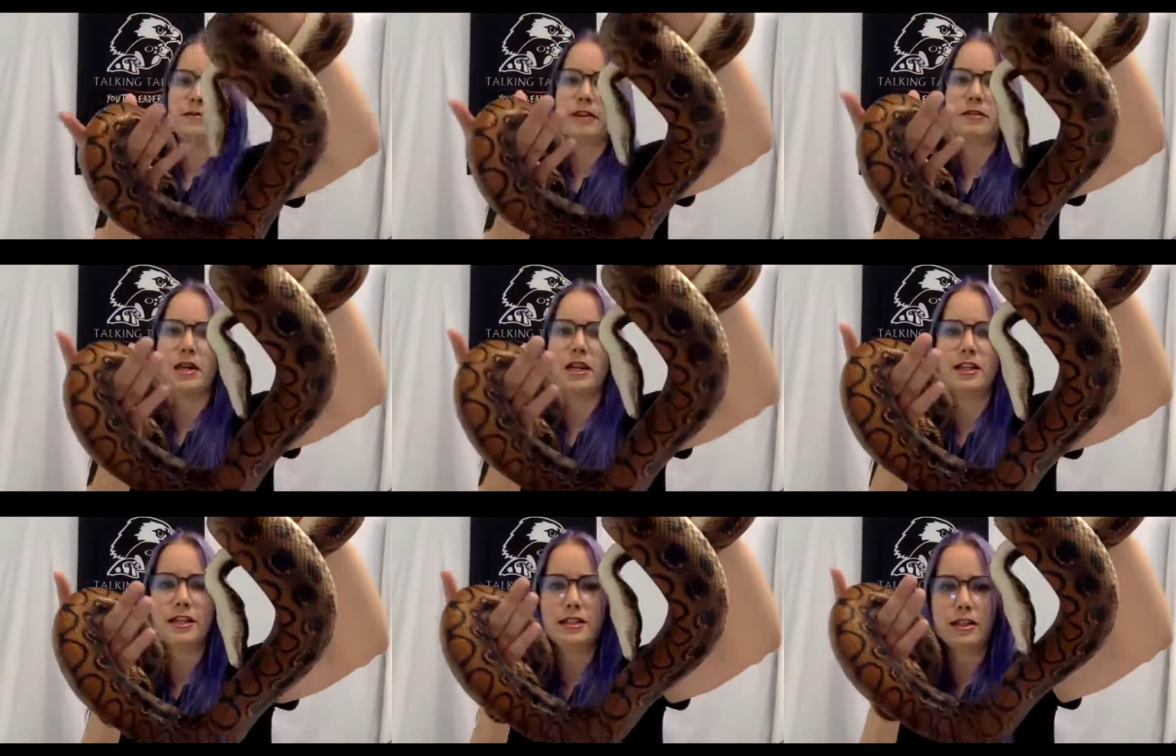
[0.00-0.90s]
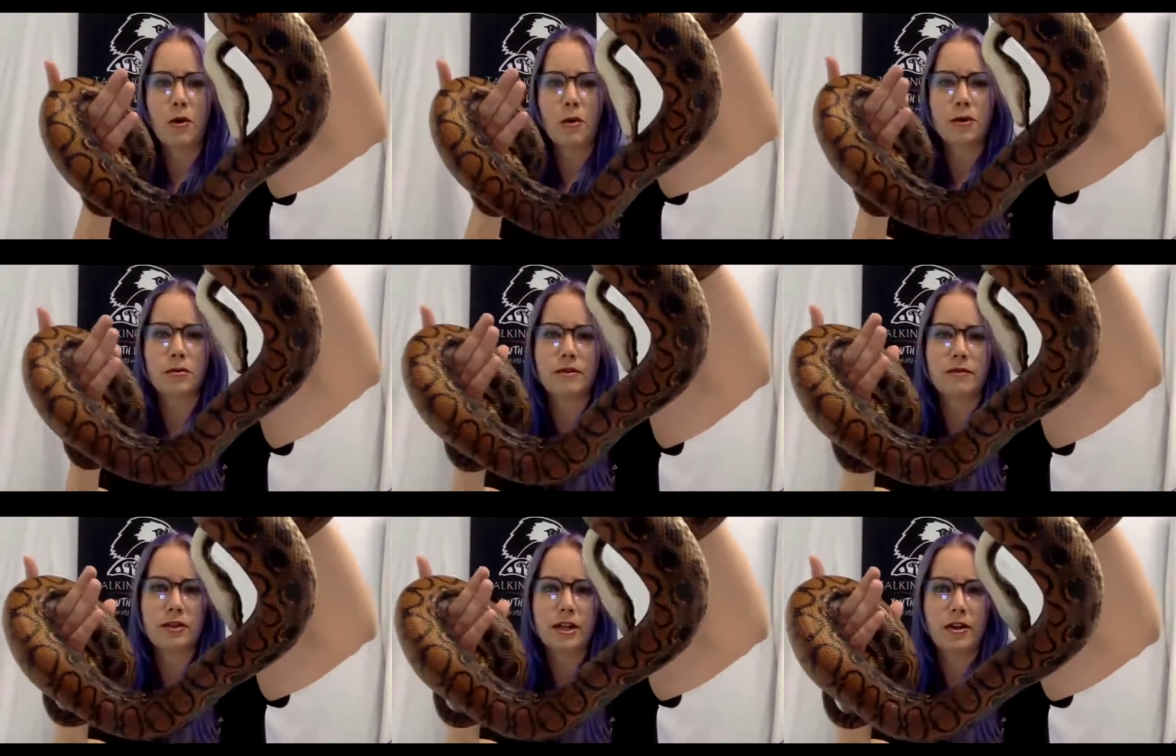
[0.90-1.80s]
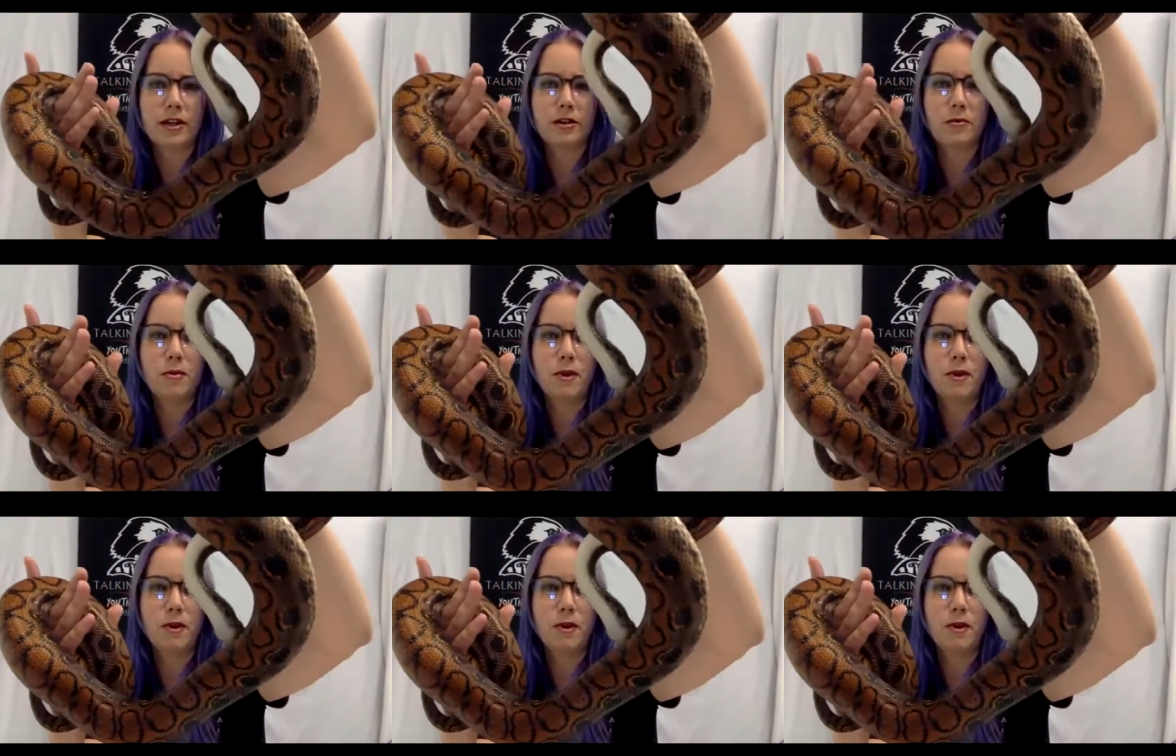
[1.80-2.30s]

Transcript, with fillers: lifespan is lowered whenever they're in the